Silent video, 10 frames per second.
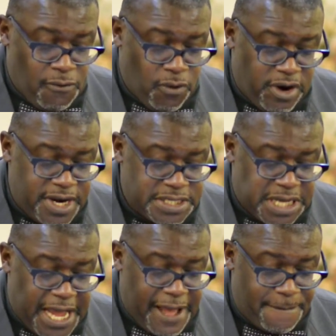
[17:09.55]
wherein in
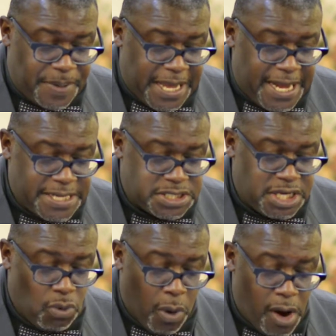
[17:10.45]
time past
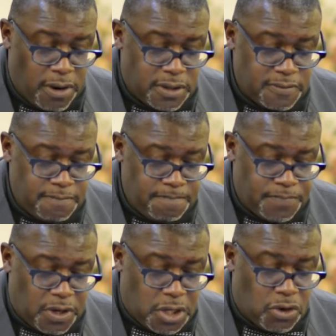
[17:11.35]
ye walked
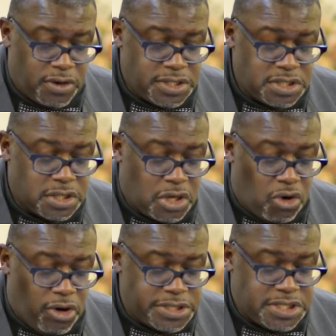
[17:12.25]
according to the
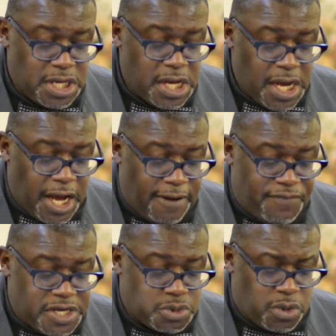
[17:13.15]
course
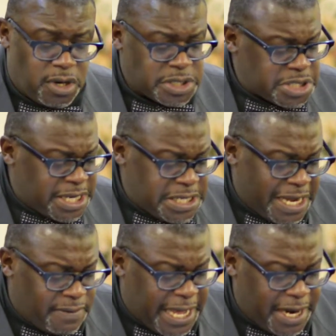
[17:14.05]
of this world. See how the
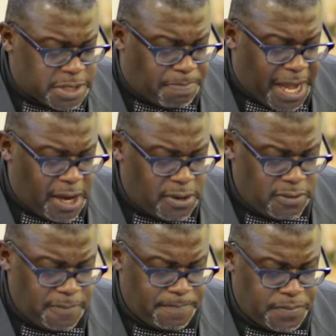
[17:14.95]
devil got us bound?